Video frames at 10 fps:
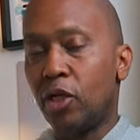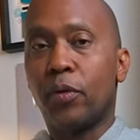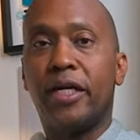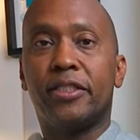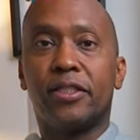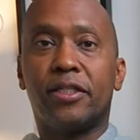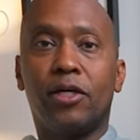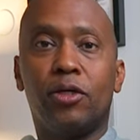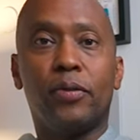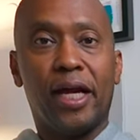you're ready to
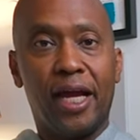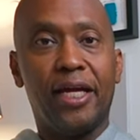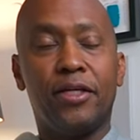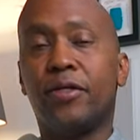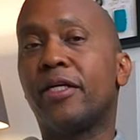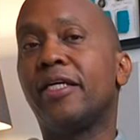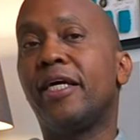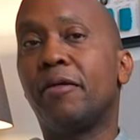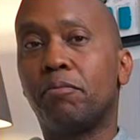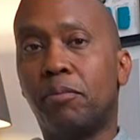go and you're gonna
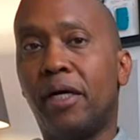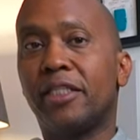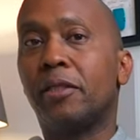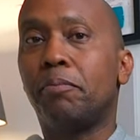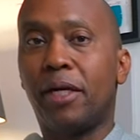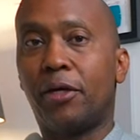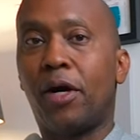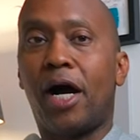get much better